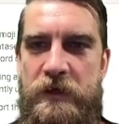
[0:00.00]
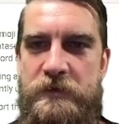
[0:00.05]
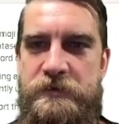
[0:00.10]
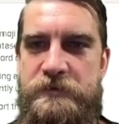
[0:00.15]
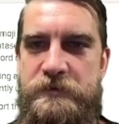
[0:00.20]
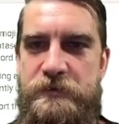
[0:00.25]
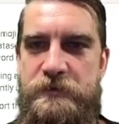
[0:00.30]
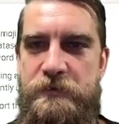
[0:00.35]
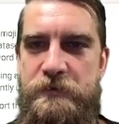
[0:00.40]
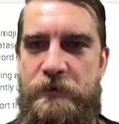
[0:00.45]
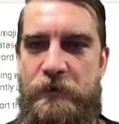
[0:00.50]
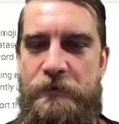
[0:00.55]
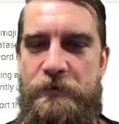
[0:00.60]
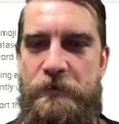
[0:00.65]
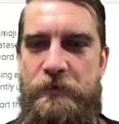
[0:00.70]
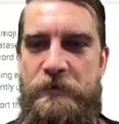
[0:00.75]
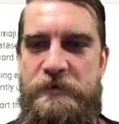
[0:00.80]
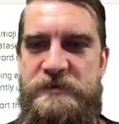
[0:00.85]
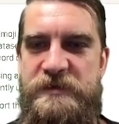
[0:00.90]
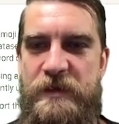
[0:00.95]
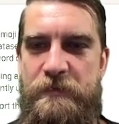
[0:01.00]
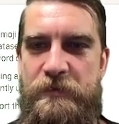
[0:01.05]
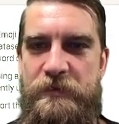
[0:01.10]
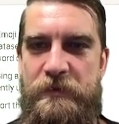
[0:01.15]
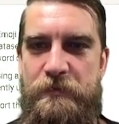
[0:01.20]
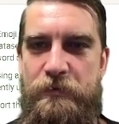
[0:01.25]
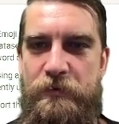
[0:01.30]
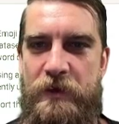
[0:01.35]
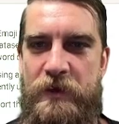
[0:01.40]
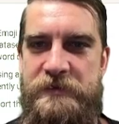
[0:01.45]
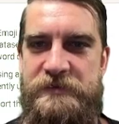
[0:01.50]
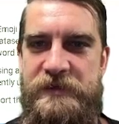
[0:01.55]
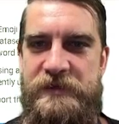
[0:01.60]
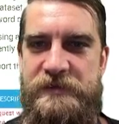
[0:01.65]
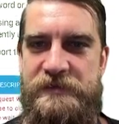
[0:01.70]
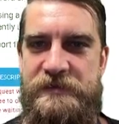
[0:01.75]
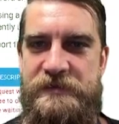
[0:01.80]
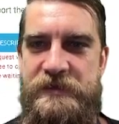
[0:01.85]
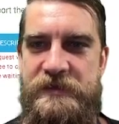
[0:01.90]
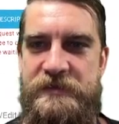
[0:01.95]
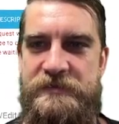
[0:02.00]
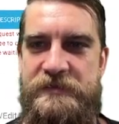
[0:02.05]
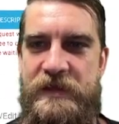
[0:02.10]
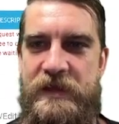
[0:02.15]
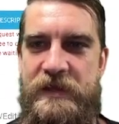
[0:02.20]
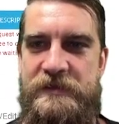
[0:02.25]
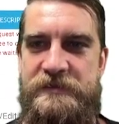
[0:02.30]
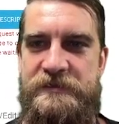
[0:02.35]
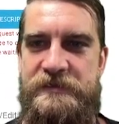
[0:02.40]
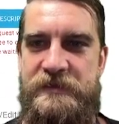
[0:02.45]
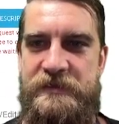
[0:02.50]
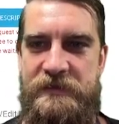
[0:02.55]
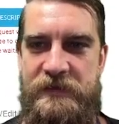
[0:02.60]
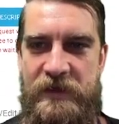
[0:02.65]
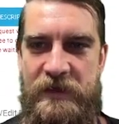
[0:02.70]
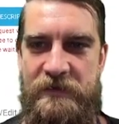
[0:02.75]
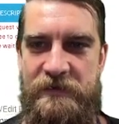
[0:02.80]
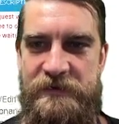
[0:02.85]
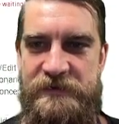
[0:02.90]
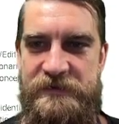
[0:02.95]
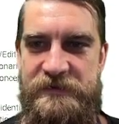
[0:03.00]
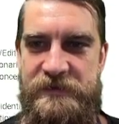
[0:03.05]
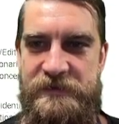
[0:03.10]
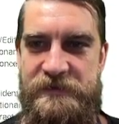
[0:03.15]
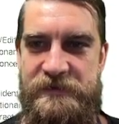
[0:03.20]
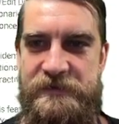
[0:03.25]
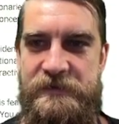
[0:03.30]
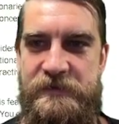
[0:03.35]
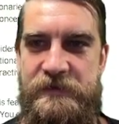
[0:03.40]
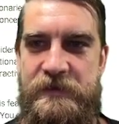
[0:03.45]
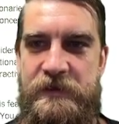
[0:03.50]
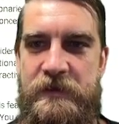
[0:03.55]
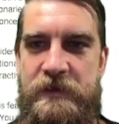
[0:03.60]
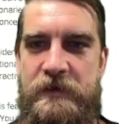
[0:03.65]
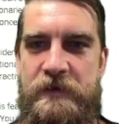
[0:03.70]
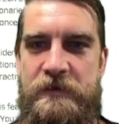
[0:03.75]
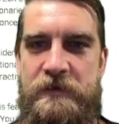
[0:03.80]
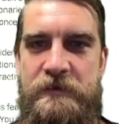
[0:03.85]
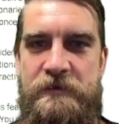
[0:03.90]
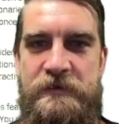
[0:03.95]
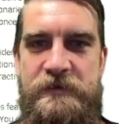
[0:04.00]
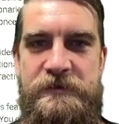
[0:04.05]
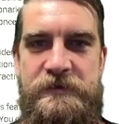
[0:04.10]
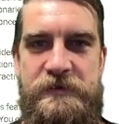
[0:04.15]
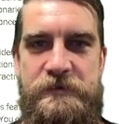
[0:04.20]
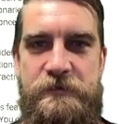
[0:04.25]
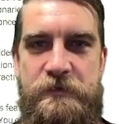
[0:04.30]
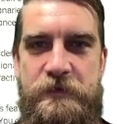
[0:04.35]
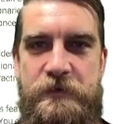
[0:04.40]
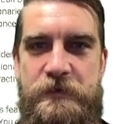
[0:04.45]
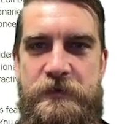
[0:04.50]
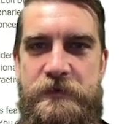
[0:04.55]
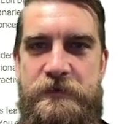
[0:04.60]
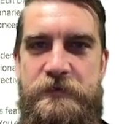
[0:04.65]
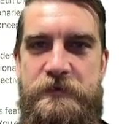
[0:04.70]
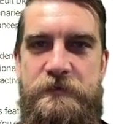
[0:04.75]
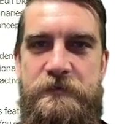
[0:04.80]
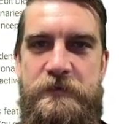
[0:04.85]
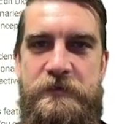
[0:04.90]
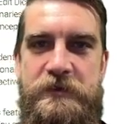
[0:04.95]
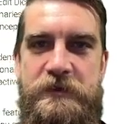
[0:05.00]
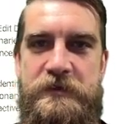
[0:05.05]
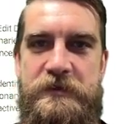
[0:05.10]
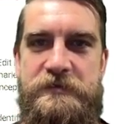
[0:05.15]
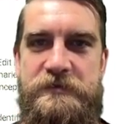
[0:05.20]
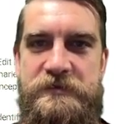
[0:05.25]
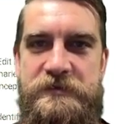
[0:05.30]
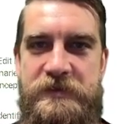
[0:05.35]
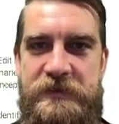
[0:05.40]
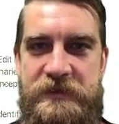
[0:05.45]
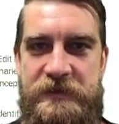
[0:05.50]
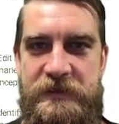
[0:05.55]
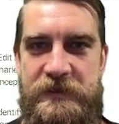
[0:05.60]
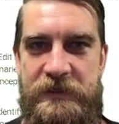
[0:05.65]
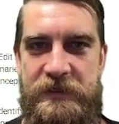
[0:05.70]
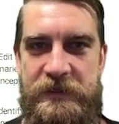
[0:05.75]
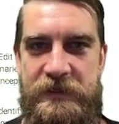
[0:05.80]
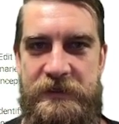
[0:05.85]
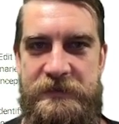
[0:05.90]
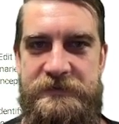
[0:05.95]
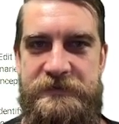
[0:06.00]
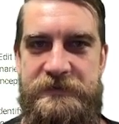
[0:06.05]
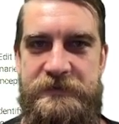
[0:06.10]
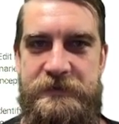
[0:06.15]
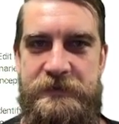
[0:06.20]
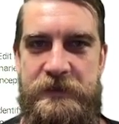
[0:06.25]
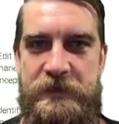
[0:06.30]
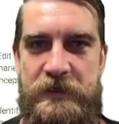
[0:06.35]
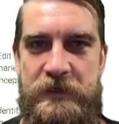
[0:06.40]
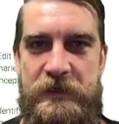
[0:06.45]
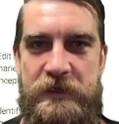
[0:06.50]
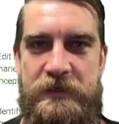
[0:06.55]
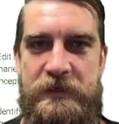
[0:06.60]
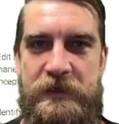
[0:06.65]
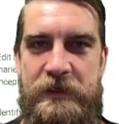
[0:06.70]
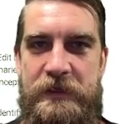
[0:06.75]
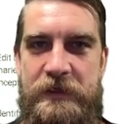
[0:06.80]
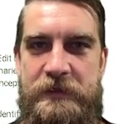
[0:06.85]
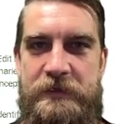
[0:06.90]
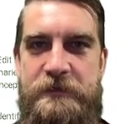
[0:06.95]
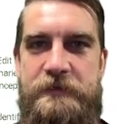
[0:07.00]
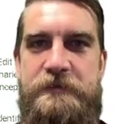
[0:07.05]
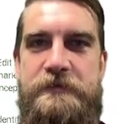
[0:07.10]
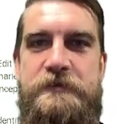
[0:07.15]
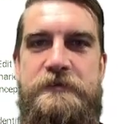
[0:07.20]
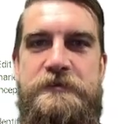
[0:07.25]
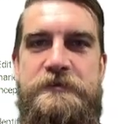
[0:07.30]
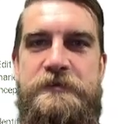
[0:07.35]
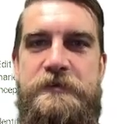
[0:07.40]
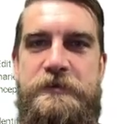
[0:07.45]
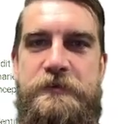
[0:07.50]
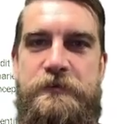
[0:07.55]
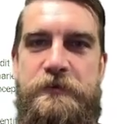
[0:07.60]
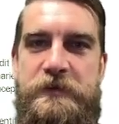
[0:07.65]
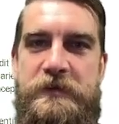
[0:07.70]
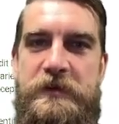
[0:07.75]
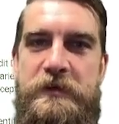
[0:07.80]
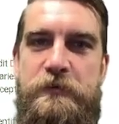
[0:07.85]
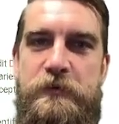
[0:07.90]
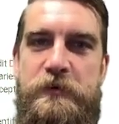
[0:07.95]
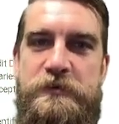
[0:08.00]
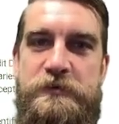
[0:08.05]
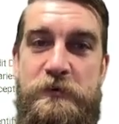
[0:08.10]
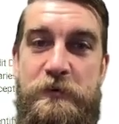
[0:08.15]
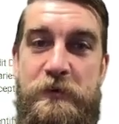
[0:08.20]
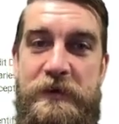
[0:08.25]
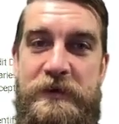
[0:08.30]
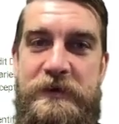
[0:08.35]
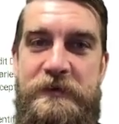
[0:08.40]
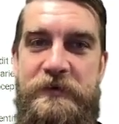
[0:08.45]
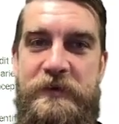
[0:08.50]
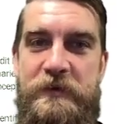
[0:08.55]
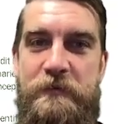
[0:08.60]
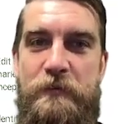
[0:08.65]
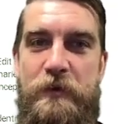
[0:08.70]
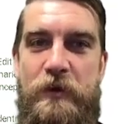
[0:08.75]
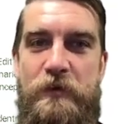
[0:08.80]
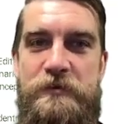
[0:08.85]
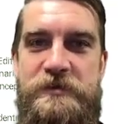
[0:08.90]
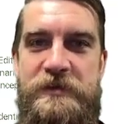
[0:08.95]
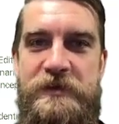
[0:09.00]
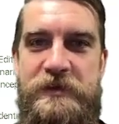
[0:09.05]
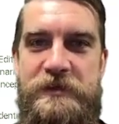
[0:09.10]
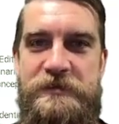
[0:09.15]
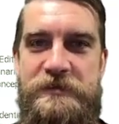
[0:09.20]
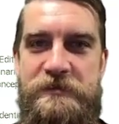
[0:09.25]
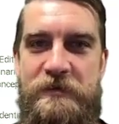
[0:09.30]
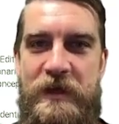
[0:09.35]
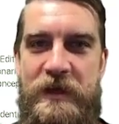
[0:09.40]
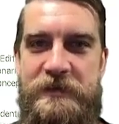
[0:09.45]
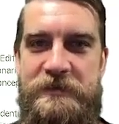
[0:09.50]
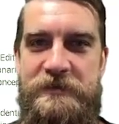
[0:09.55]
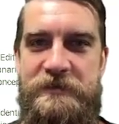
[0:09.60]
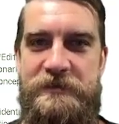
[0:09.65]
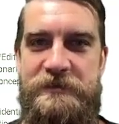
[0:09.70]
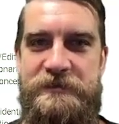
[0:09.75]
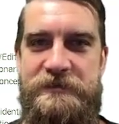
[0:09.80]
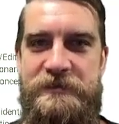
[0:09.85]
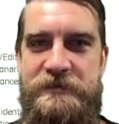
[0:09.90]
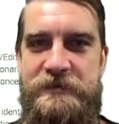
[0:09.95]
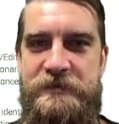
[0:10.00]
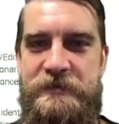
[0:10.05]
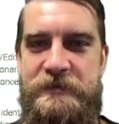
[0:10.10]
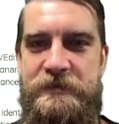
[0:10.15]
on to the third step in the process, the text analysis. This is where you can do really interesting things like search for keywords or even emoji extractors.